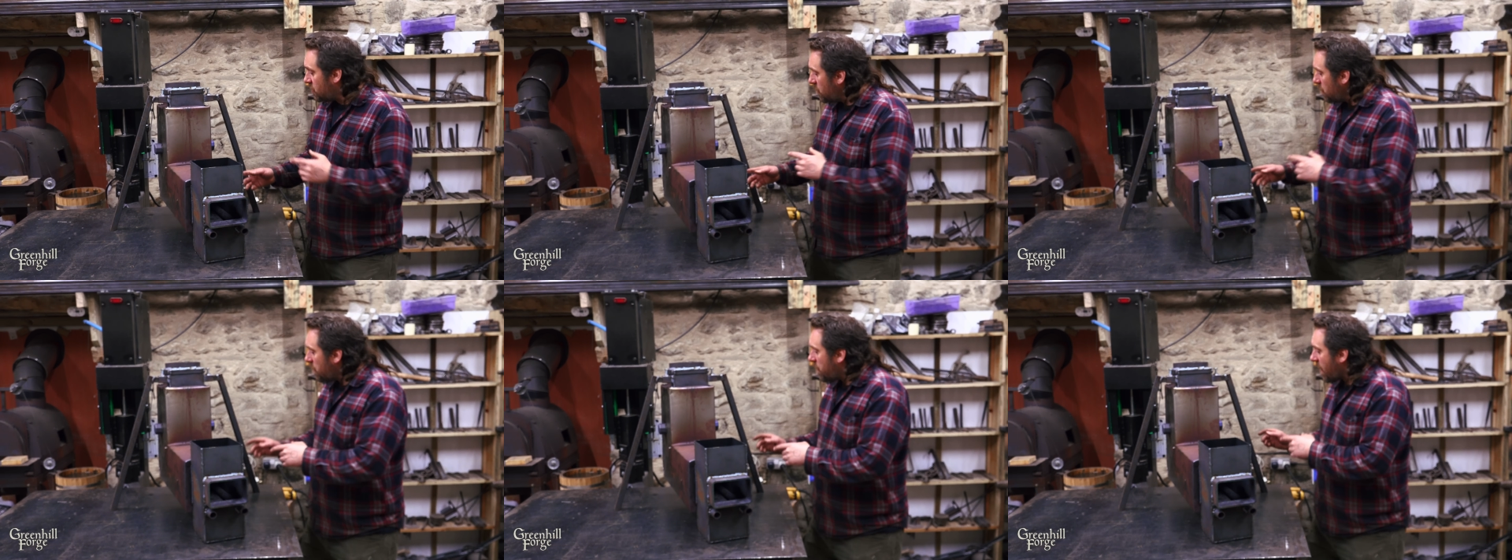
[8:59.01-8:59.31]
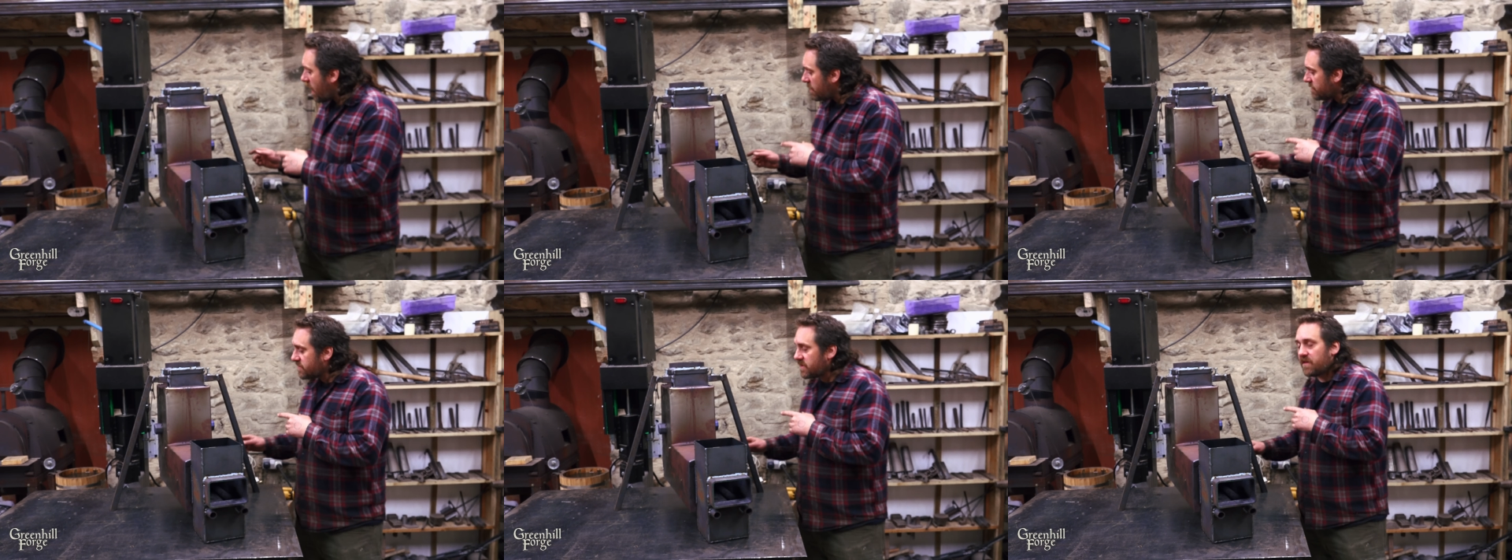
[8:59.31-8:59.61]

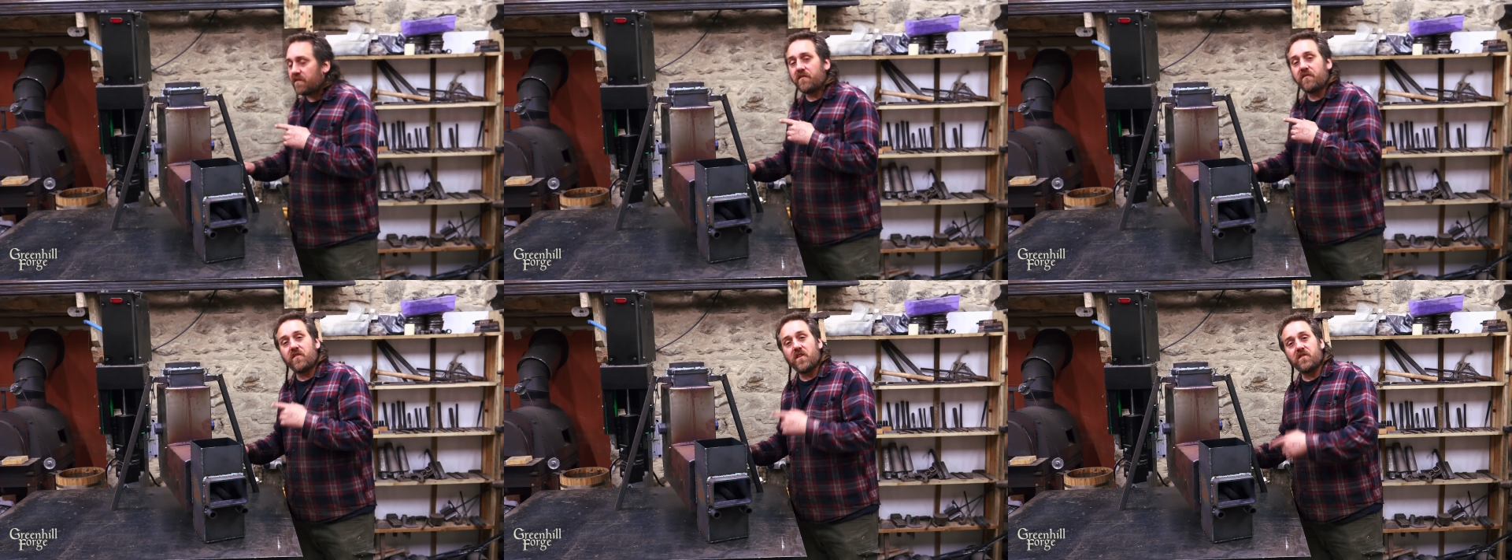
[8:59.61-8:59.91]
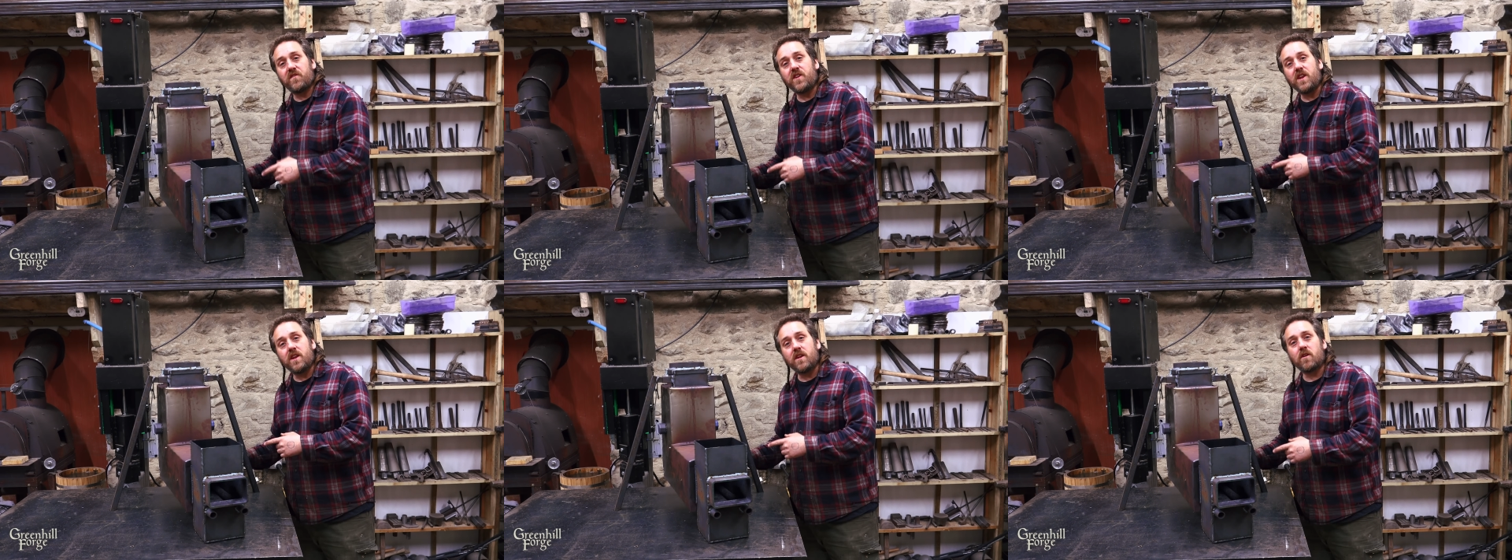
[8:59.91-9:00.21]

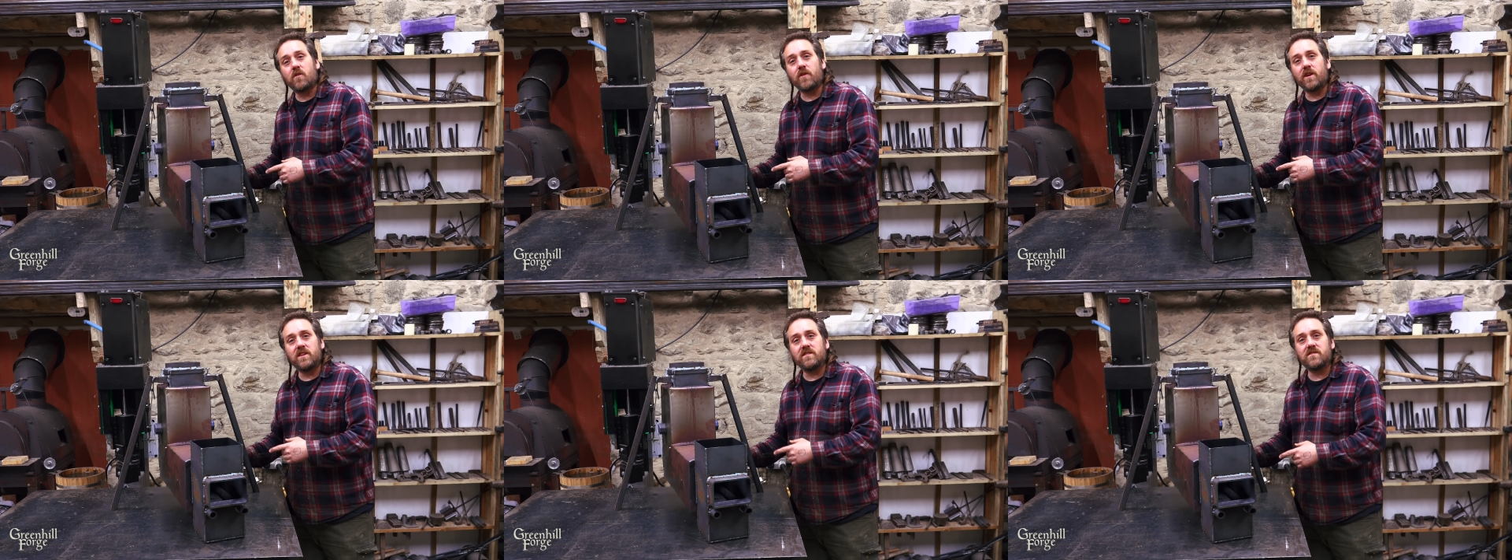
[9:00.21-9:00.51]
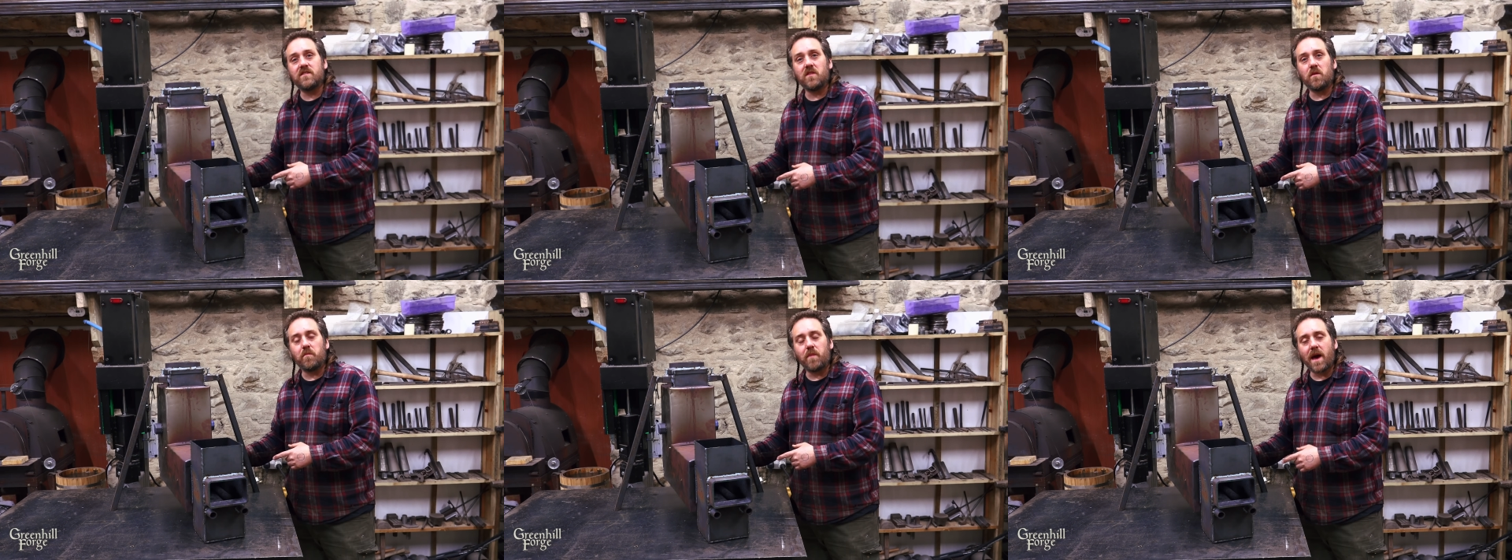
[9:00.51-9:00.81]
2,050 degrees
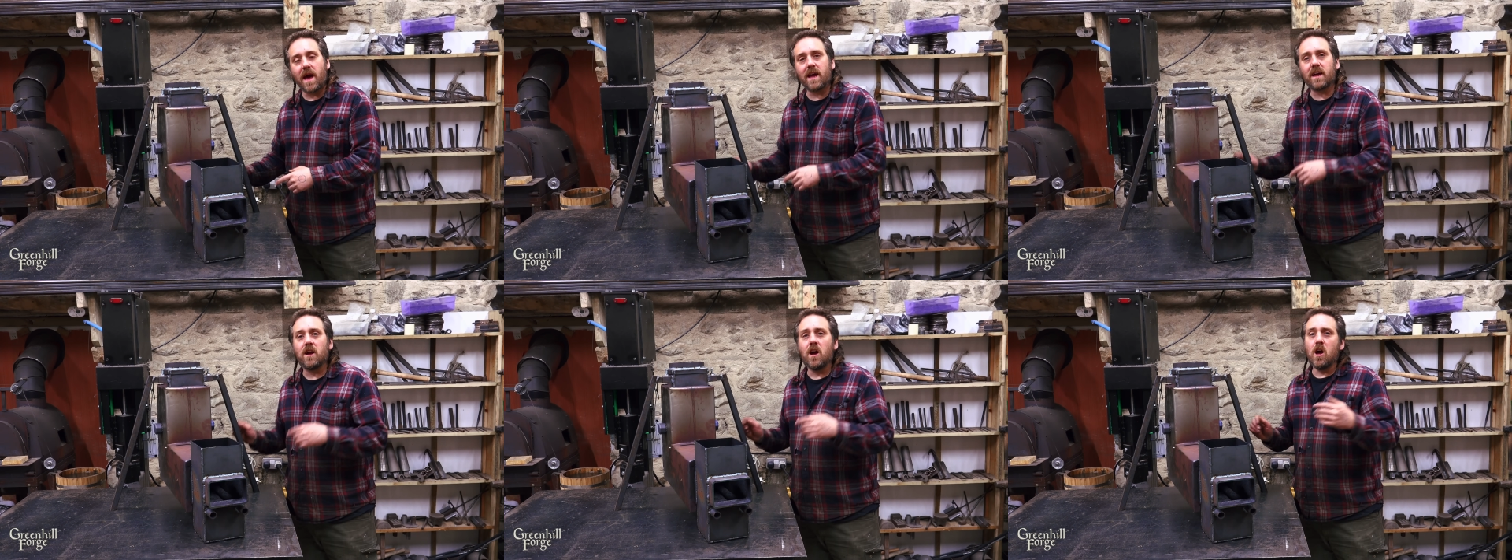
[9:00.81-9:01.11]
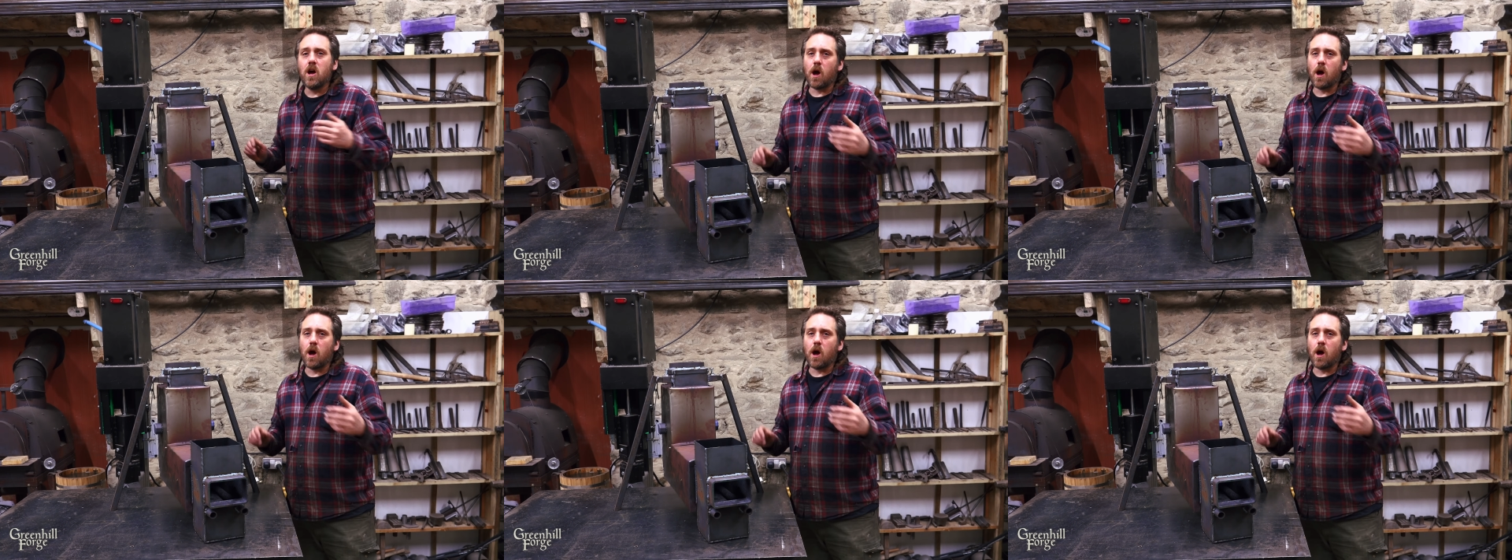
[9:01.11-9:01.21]
in the back,